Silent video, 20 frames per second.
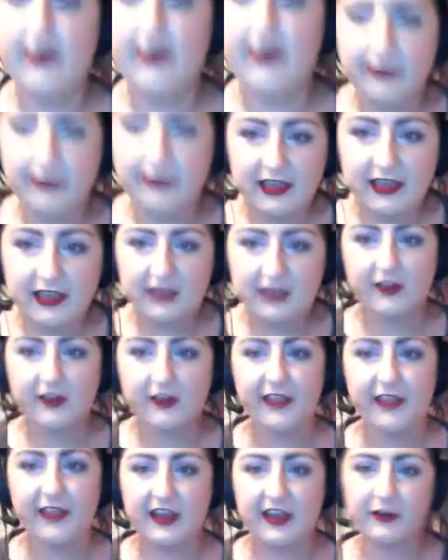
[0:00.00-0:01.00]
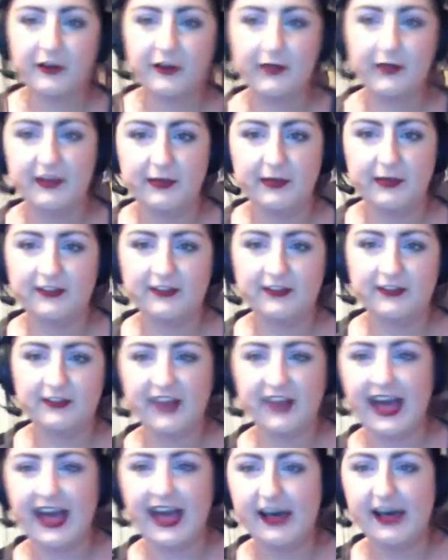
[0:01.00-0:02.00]
with me here and there. We
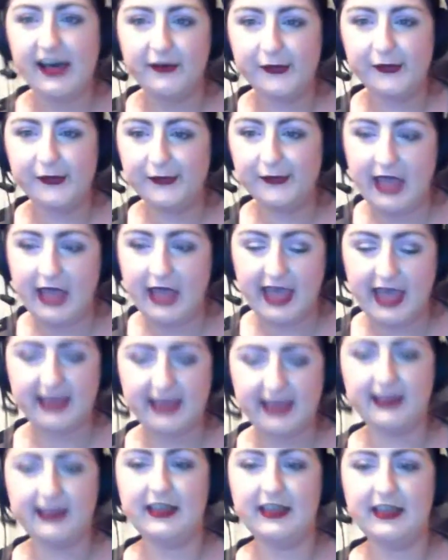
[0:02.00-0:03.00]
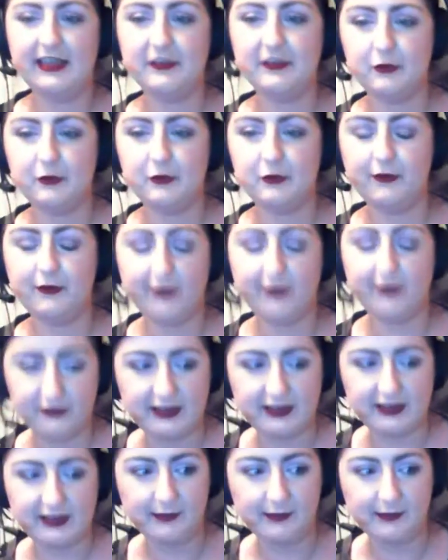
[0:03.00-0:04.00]
chat, we hang. He's cool. Chris
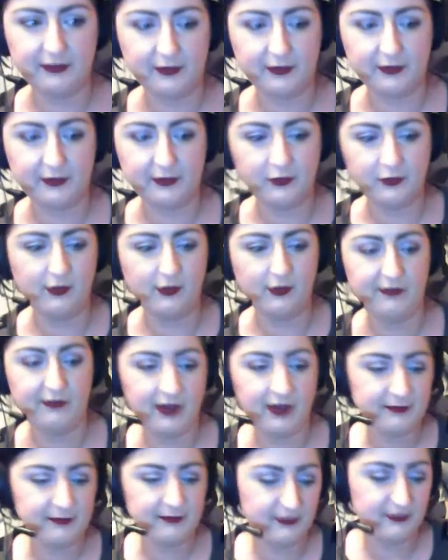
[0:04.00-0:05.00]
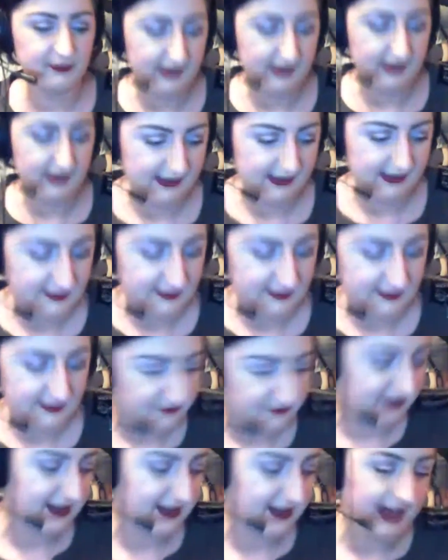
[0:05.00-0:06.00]
Dalby's real cool. If you come to Ice on Fire
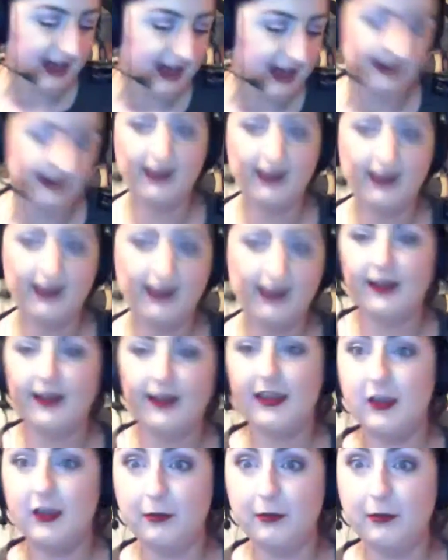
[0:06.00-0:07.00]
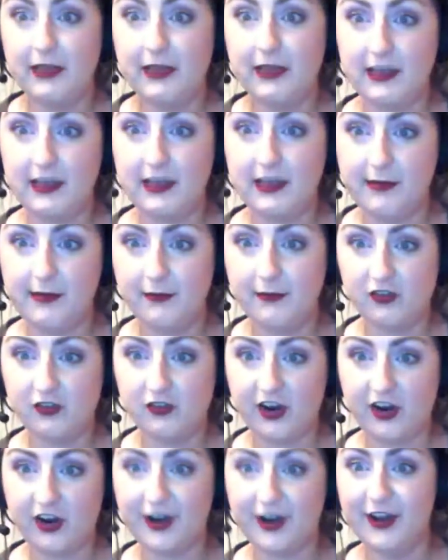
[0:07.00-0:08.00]
Con, you'll meet him, I'm
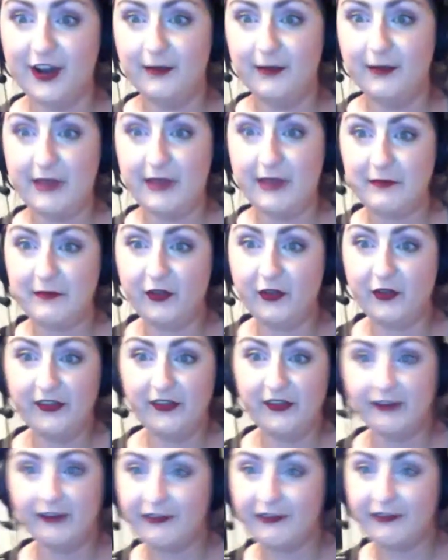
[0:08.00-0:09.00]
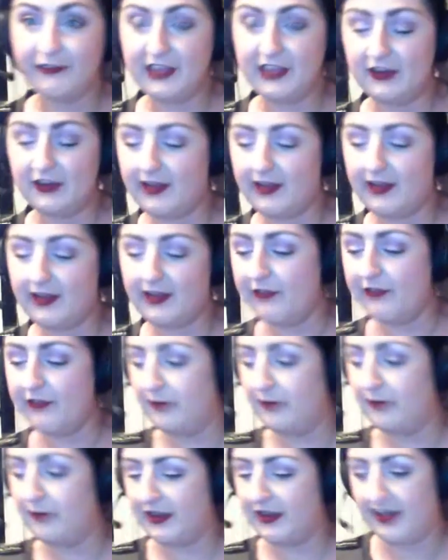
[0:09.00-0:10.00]
sure. People from the internets,
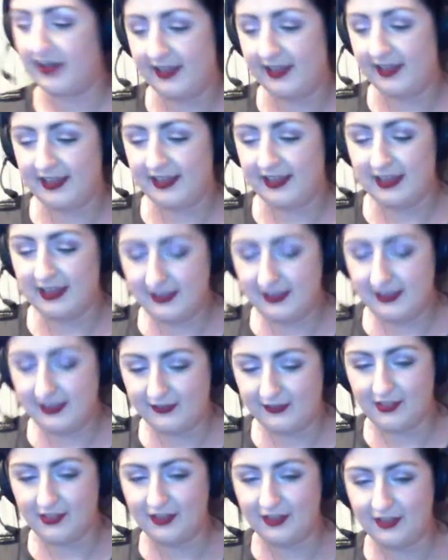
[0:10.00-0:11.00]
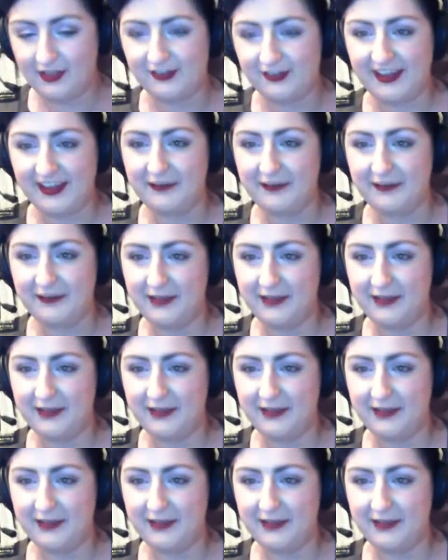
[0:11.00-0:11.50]
but he is the shit.